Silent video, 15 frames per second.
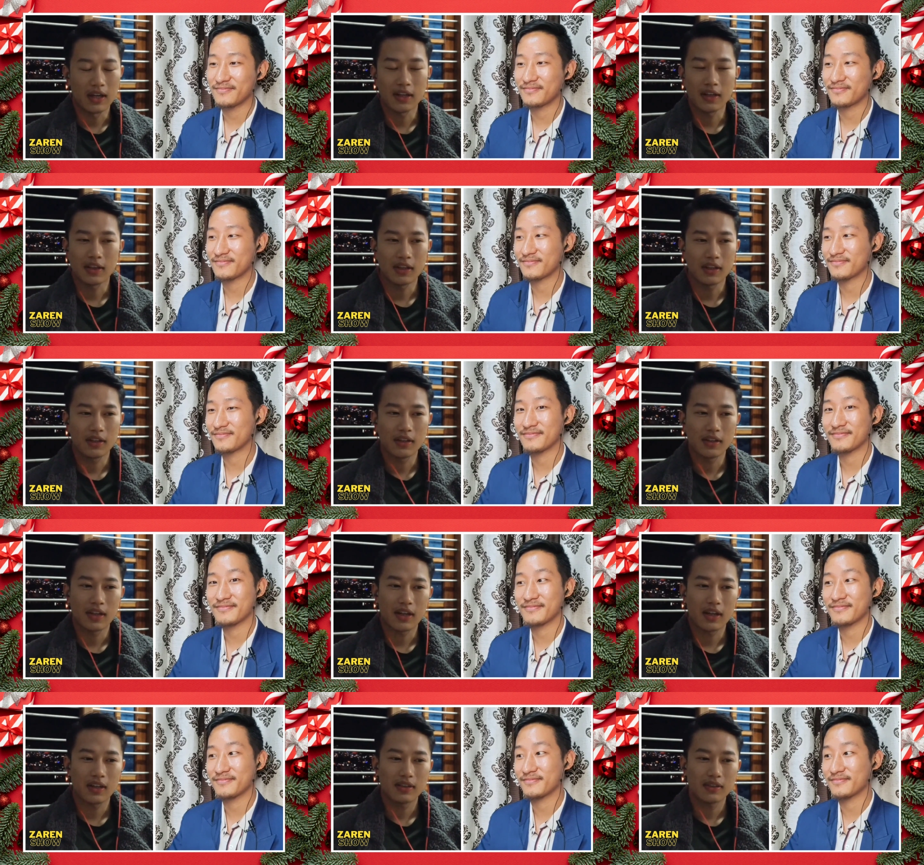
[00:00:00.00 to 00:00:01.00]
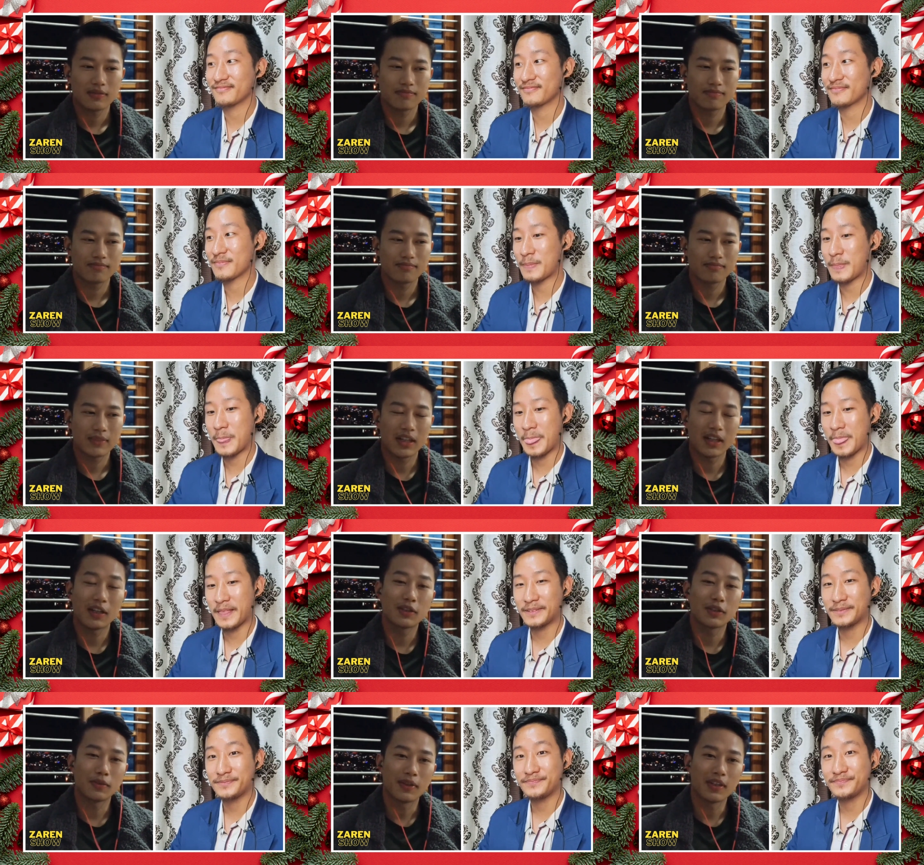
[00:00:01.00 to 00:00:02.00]
Speaker 1: anything that
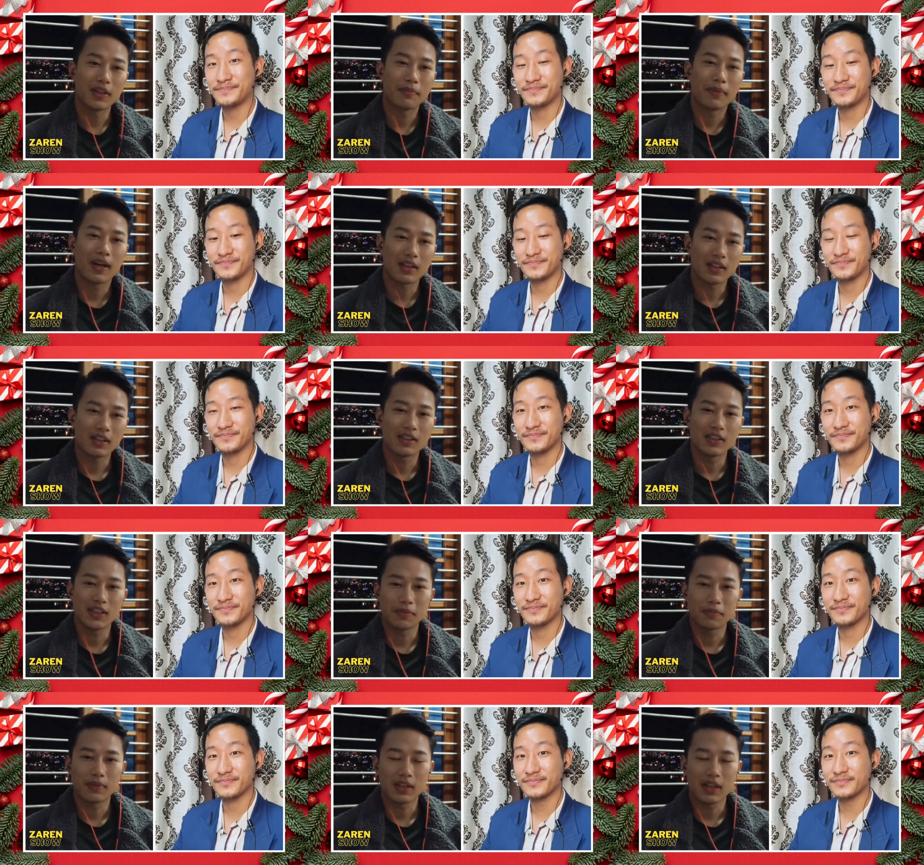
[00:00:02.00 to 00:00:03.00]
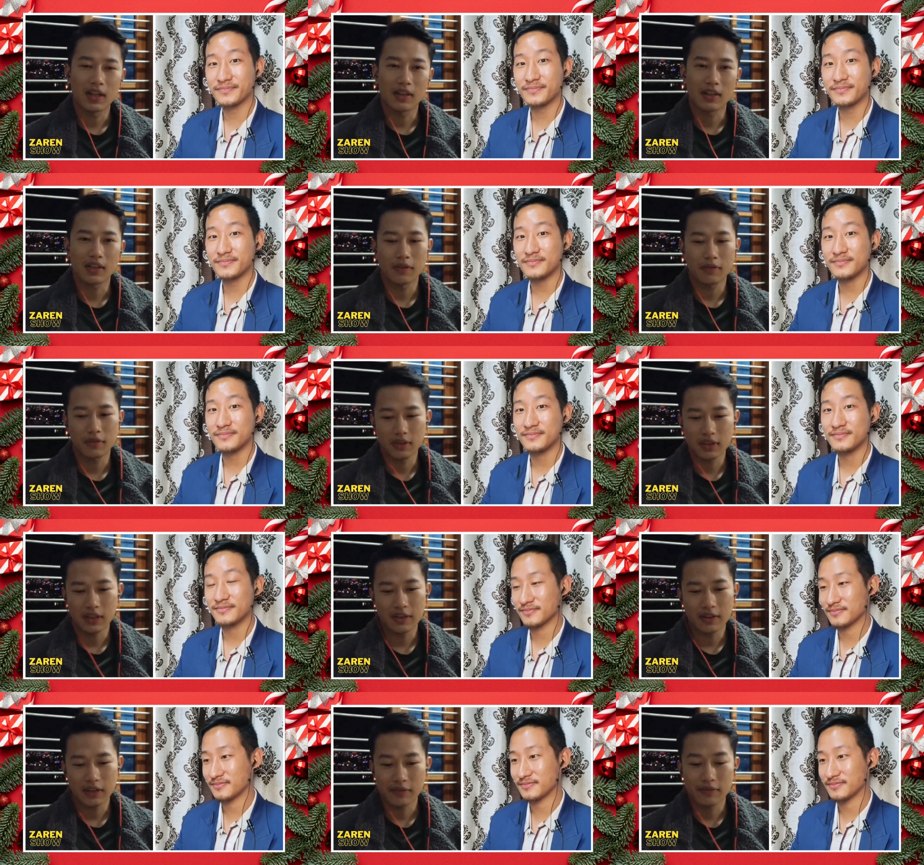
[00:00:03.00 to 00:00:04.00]
hurts you really badly, deeply, I think if you
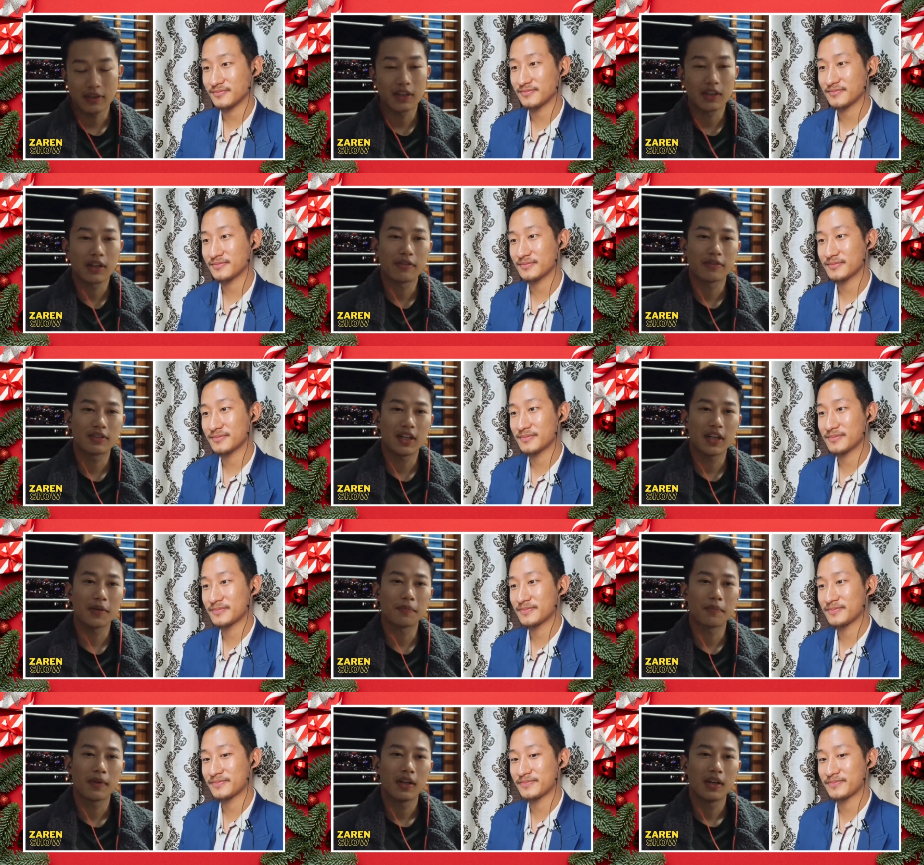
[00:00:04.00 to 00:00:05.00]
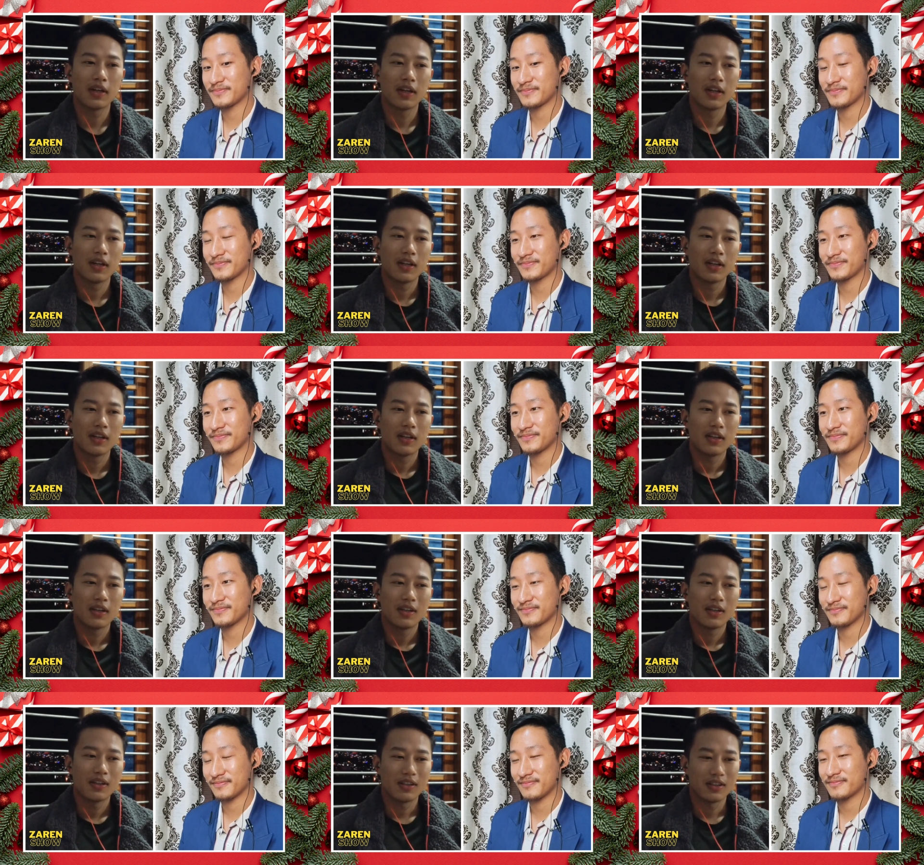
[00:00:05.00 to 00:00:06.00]
give, give it enough time,
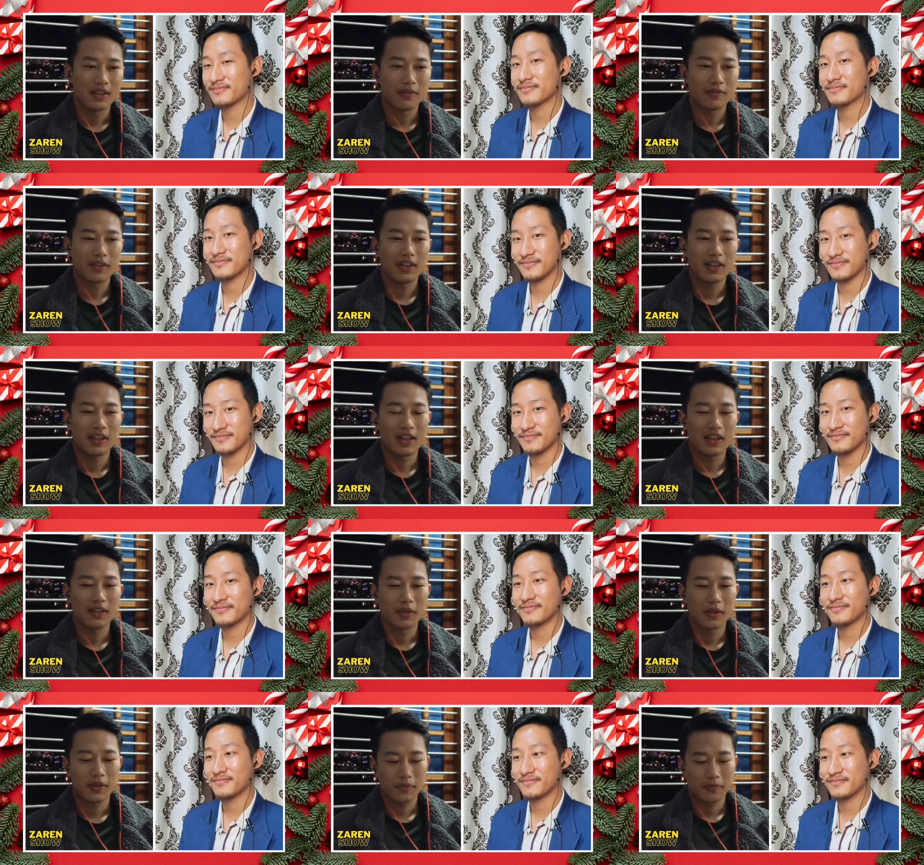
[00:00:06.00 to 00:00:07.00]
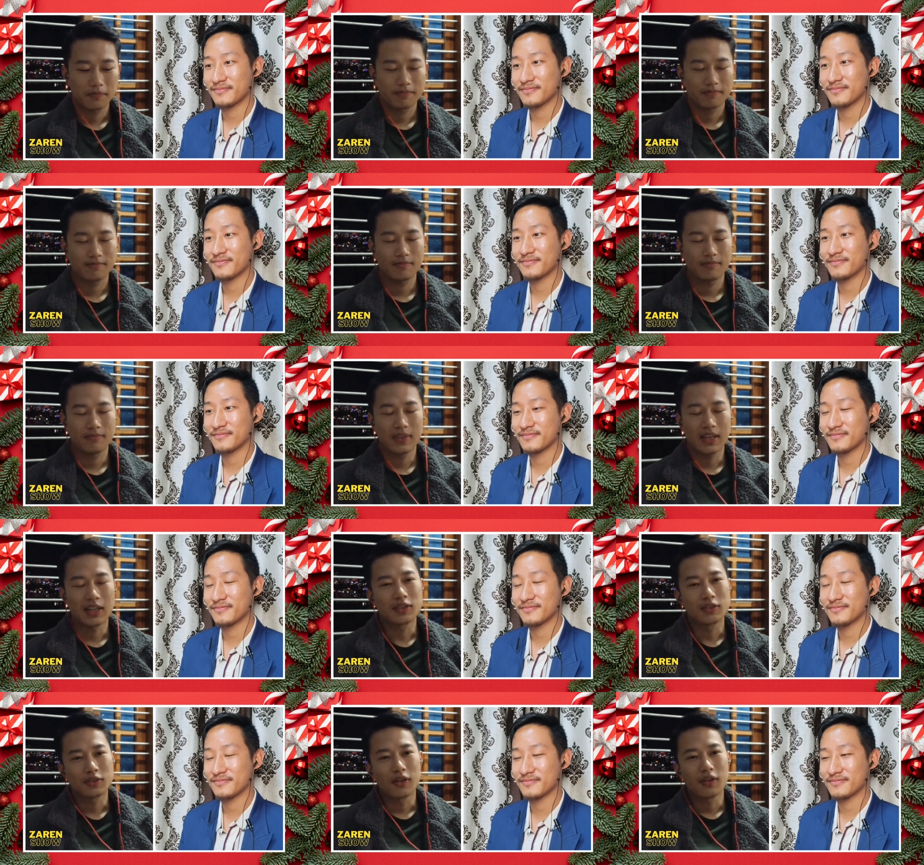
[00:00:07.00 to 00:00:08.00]
you're definitely gonna
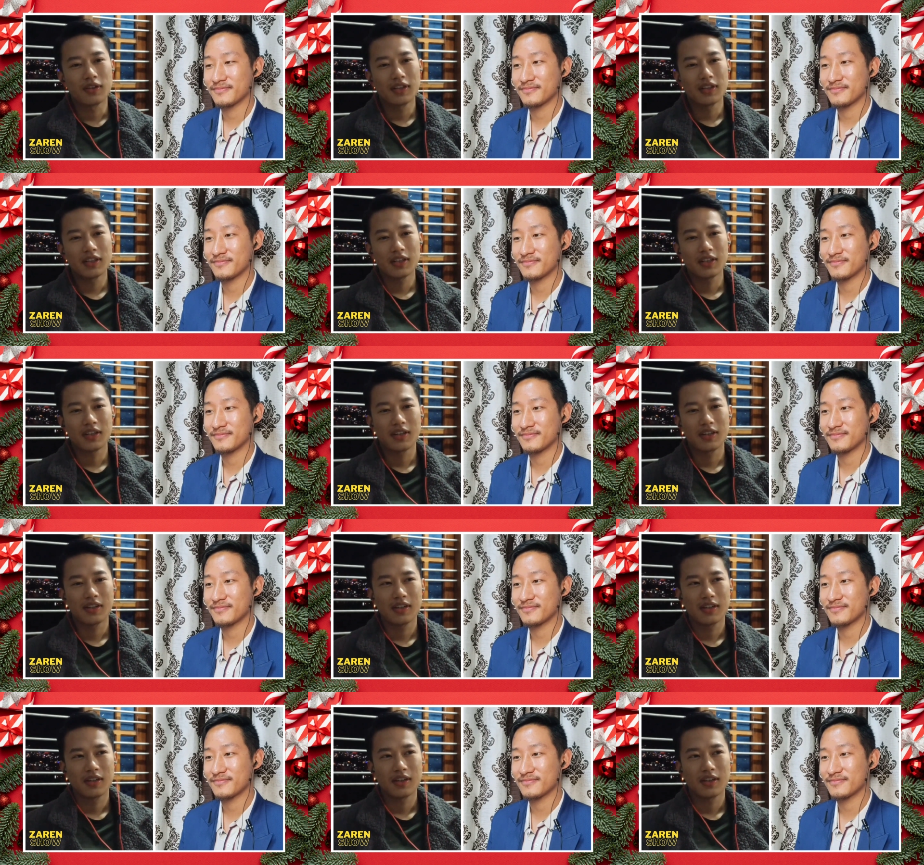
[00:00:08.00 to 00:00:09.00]
get stronger.